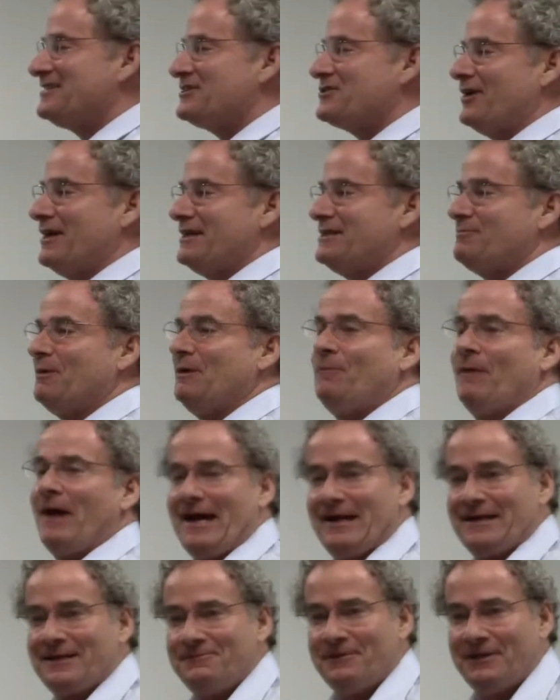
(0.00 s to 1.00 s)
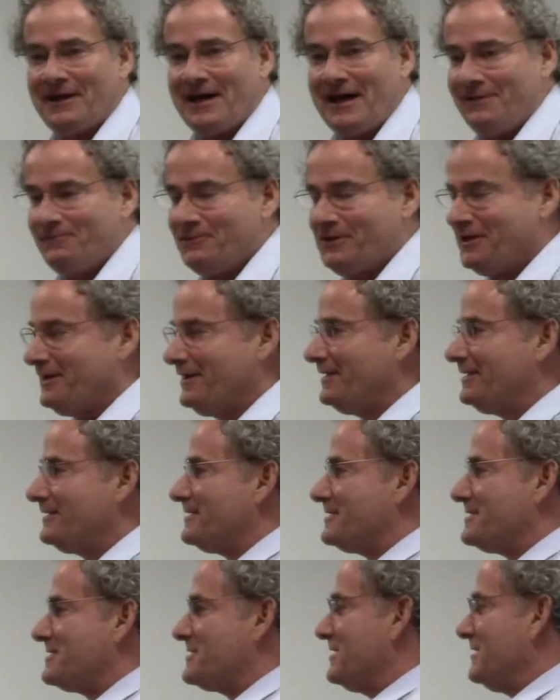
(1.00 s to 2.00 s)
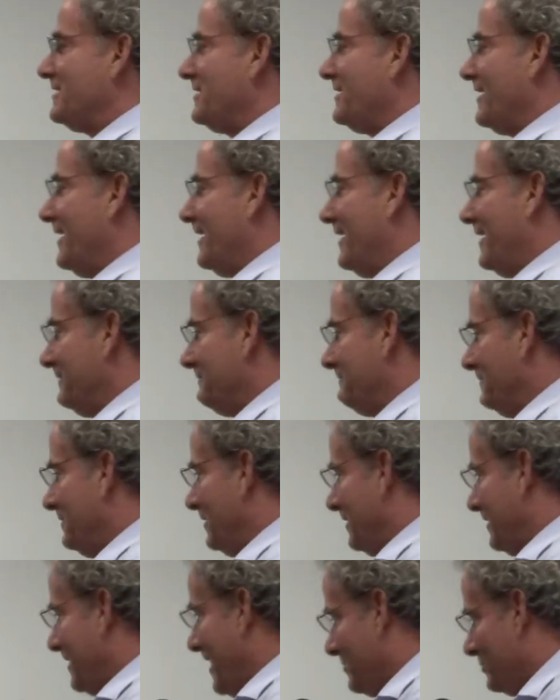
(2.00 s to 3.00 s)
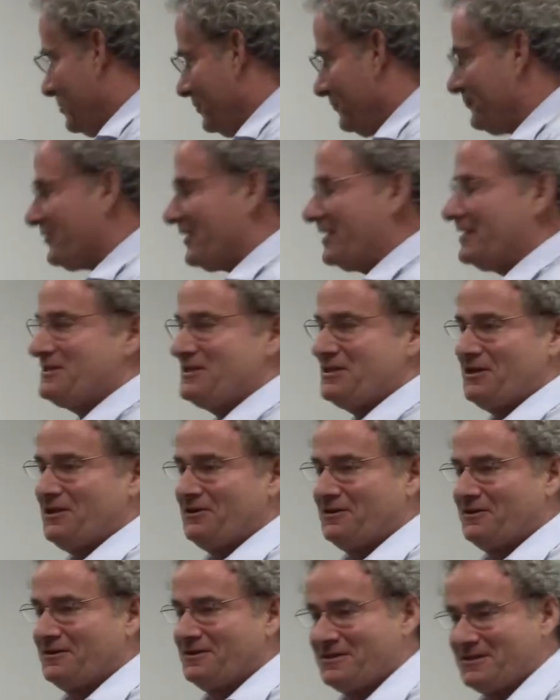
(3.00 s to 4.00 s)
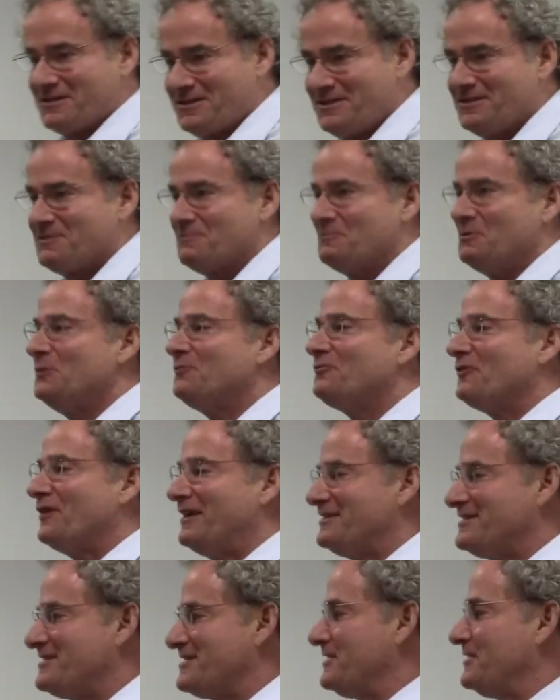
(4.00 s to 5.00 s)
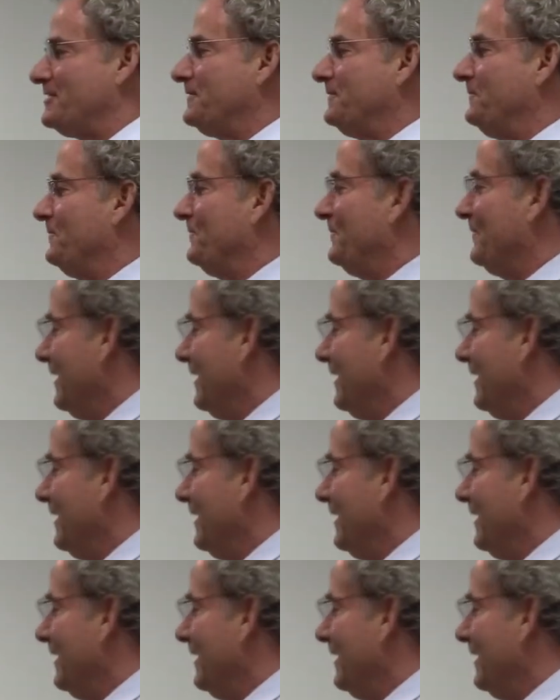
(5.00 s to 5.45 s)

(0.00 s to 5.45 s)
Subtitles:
great to be back in Menomnonie and to see a lot of old friends here and to see some new friends here.